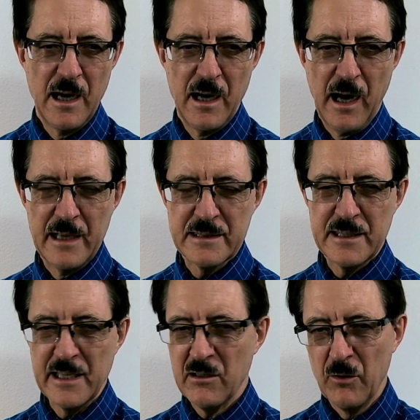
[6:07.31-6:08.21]
I
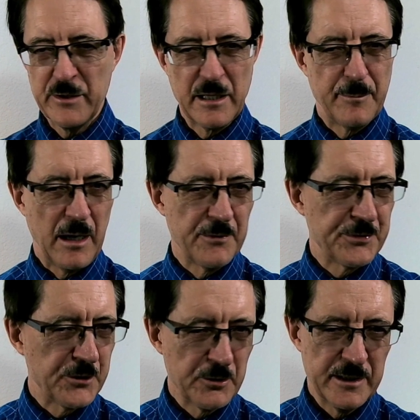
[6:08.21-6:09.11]
think only about
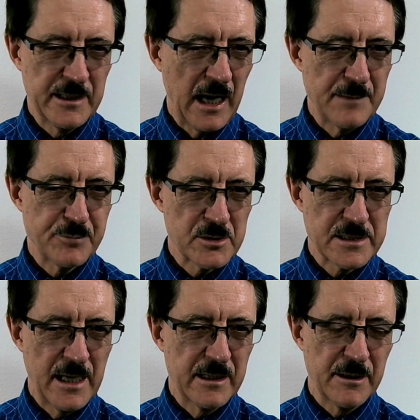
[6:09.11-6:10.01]

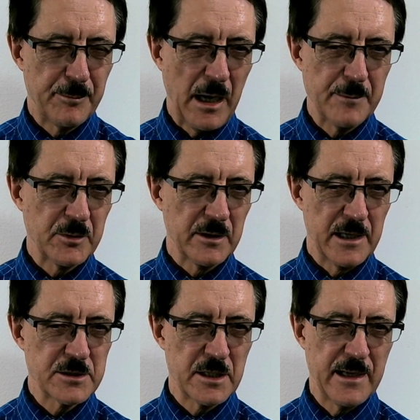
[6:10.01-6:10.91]
39% of the
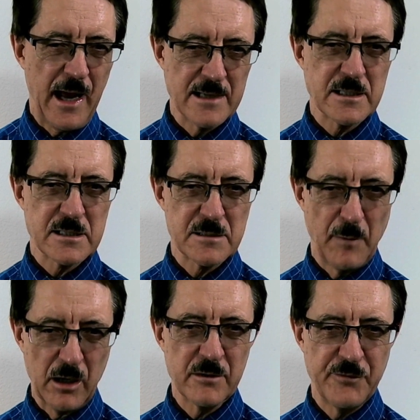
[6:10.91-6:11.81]
population has a
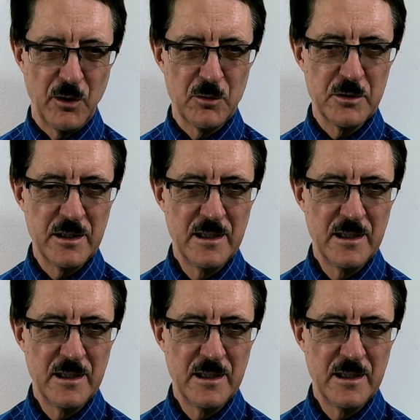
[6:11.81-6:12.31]
smartphone.